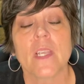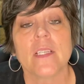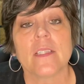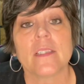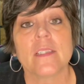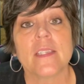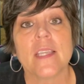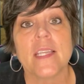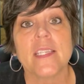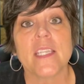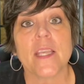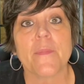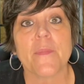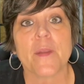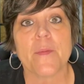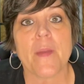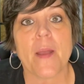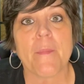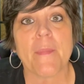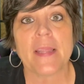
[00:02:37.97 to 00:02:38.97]
something
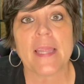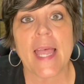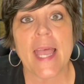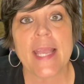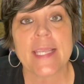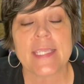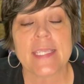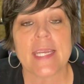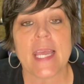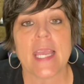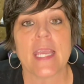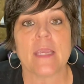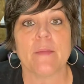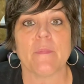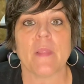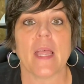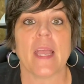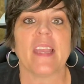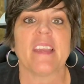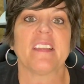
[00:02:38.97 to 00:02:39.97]
about my last name,
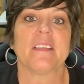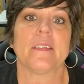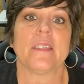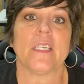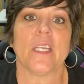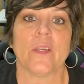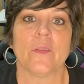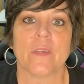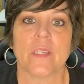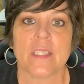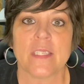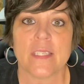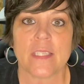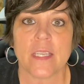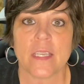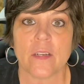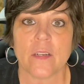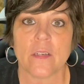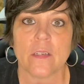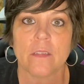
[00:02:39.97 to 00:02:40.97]
like,
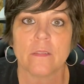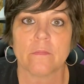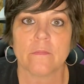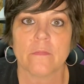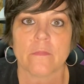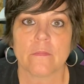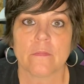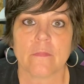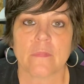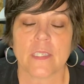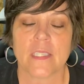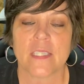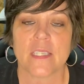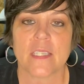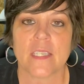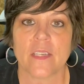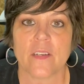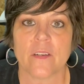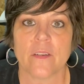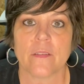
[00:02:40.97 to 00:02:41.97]
consider
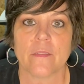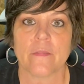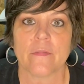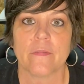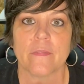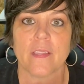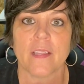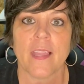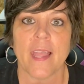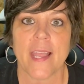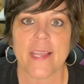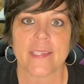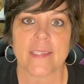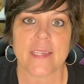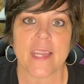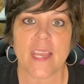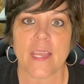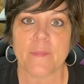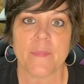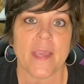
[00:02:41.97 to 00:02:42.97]
the last
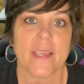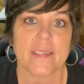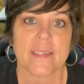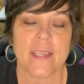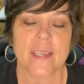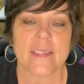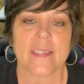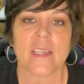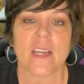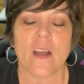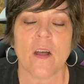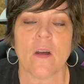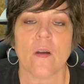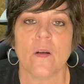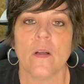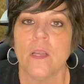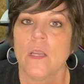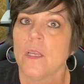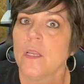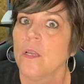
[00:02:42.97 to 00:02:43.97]
name, that says it all.
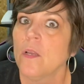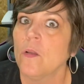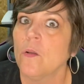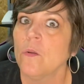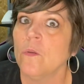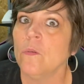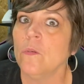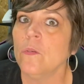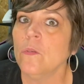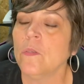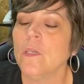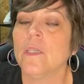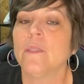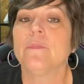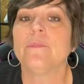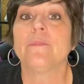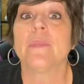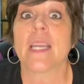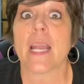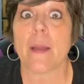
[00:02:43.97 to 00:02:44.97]
Whew,
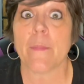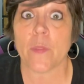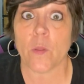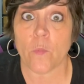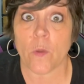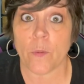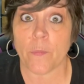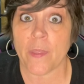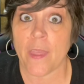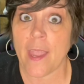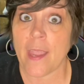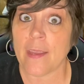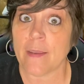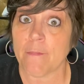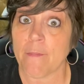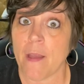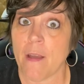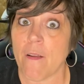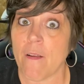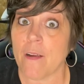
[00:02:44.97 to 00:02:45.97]
but I'm the one with hate in
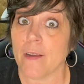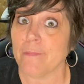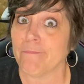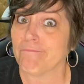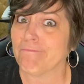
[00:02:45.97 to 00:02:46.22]
my heart.